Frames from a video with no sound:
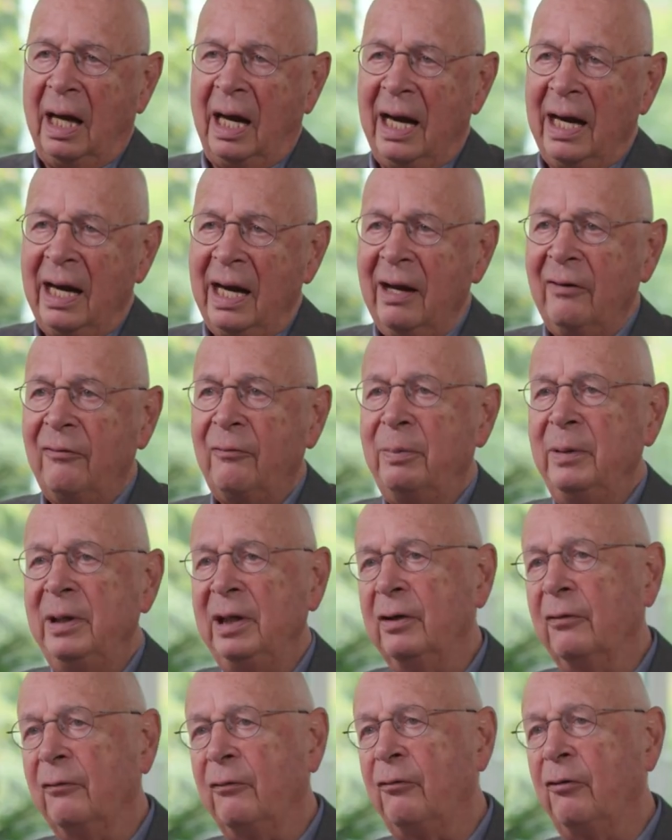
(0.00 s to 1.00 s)
I have
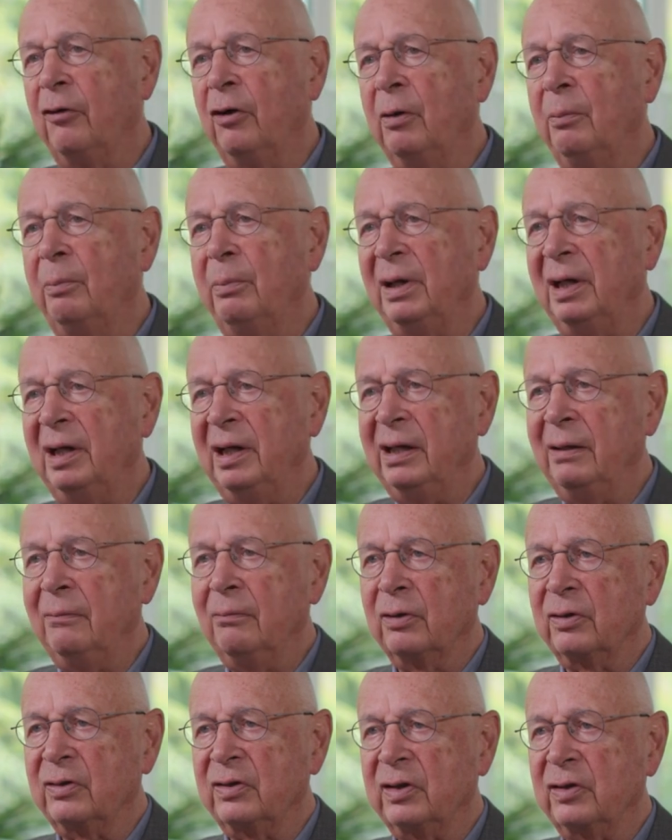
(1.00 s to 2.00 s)
been a firm
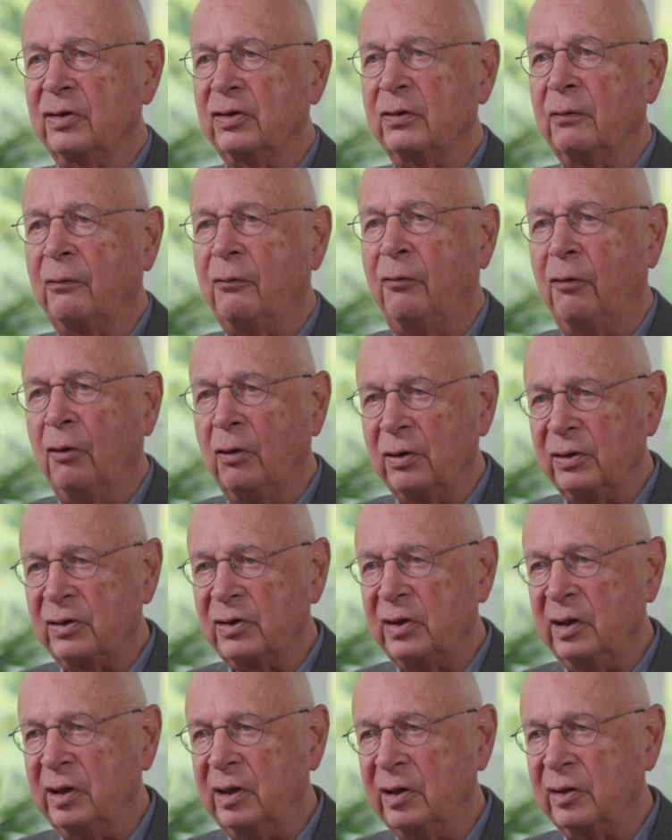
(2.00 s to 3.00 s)
believer that the
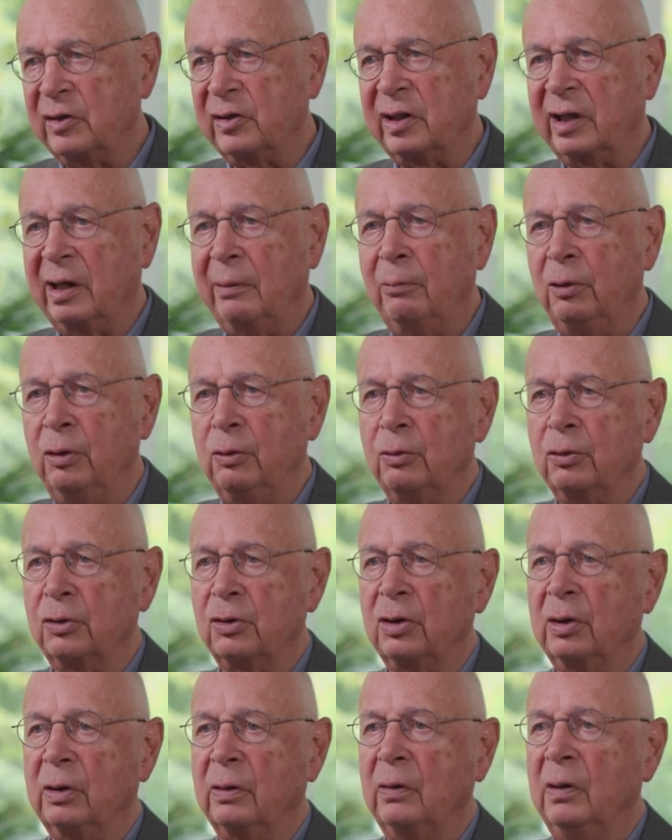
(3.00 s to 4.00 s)
fourth industrial
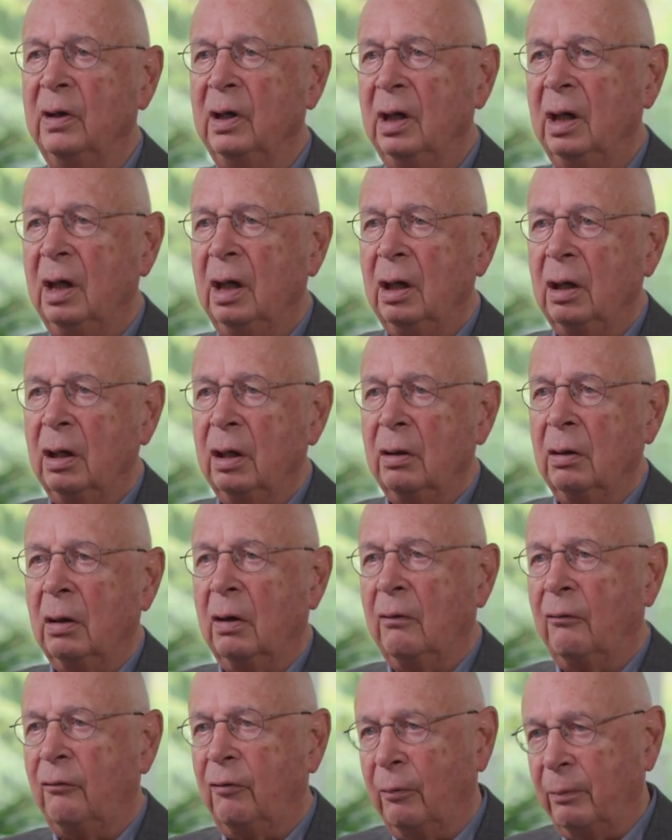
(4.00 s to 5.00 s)
revolution,
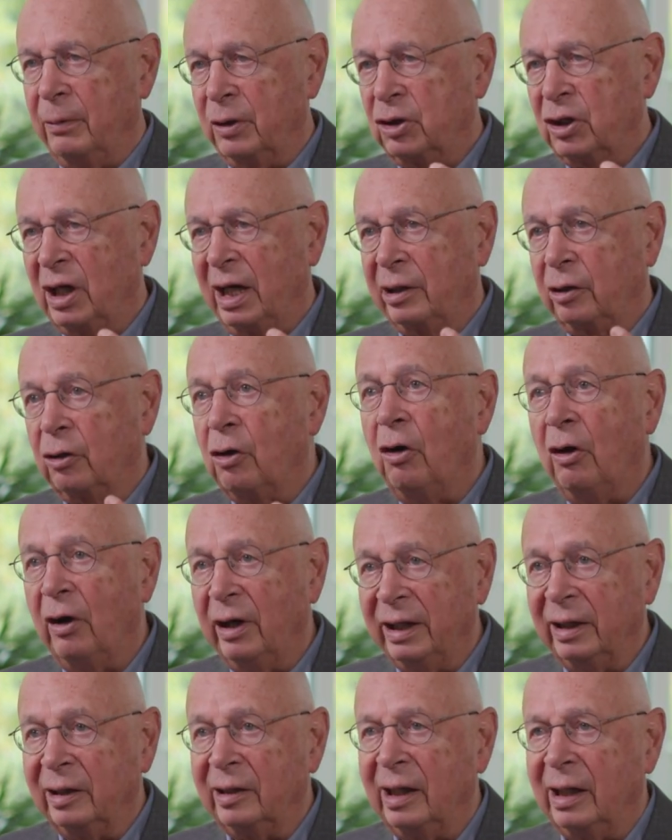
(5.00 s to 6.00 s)
for which I
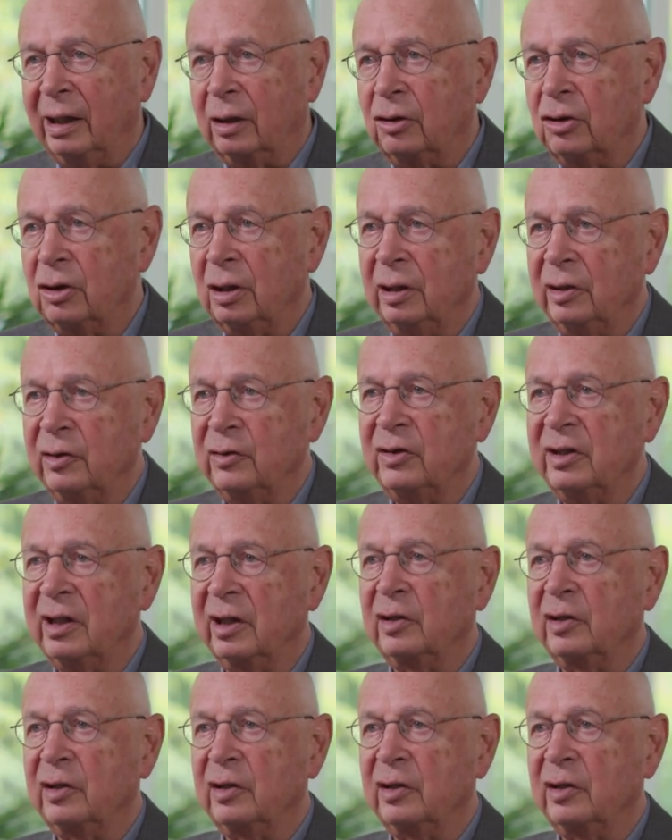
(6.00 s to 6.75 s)
coined actually the